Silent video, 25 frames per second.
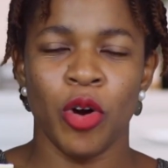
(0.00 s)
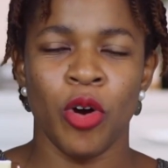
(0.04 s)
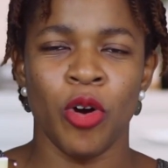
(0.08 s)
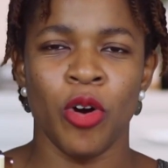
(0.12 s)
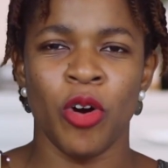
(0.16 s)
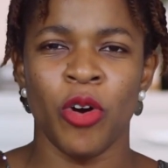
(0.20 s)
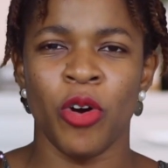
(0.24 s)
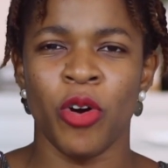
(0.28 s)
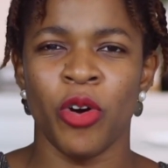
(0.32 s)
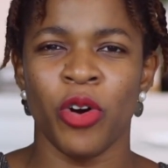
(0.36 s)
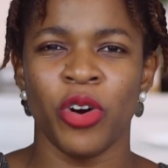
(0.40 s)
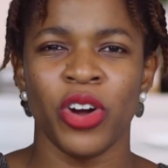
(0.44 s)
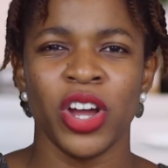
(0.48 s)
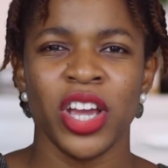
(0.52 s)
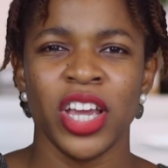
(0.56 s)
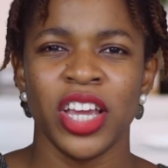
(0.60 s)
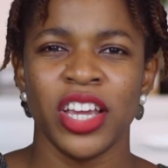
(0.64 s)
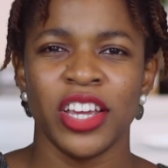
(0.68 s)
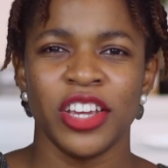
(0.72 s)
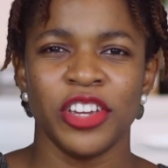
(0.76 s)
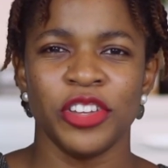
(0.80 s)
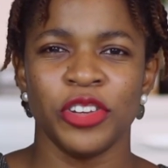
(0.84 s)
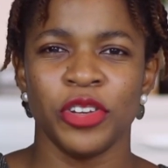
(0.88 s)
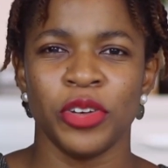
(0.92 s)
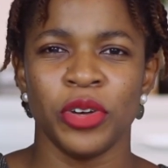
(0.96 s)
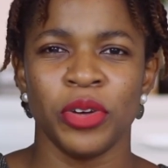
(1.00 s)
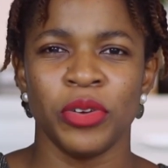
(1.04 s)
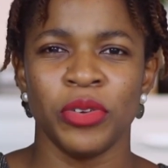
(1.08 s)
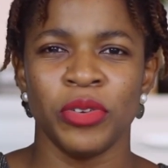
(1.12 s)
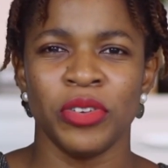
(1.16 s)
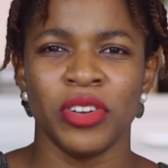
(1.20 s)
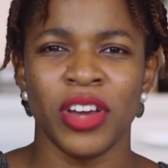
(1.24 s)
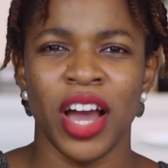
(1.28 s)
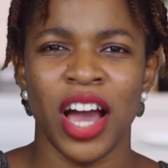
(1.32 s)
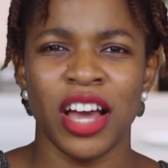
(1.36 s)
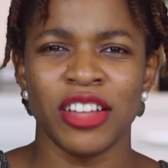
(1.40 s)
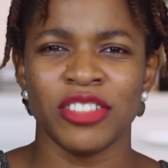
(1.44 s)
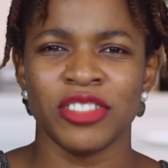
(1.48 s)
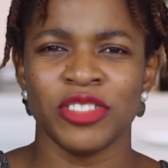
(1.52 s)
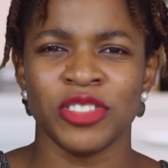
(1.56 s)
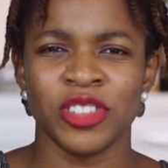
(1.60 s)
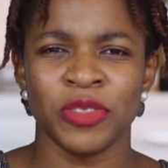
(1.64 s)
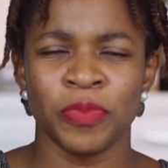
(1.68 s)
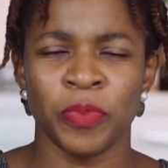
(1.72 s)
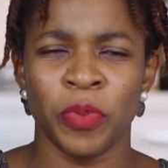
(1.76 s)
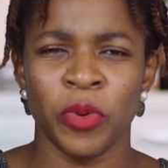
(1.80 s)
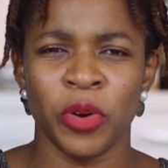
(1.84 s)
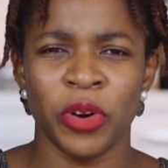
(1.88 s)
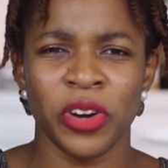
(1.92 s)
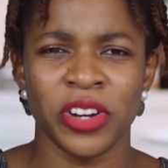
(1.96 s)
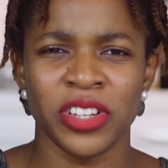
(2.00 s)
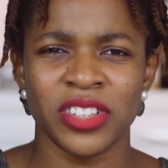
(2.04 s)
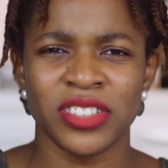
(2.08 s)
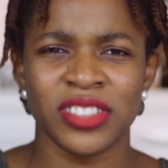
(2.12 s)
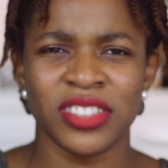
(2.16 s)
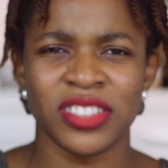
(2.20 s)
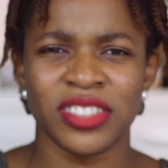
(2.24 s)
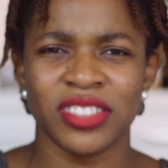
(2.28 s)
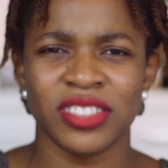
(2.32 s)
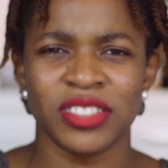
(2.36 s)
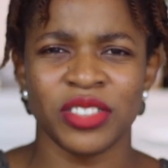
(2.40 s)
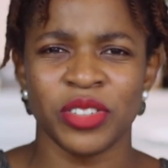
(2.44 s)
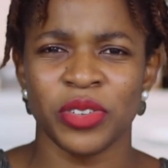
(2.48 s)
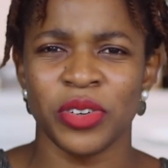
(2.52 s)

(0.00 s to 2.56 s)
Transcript: or, you know, sports,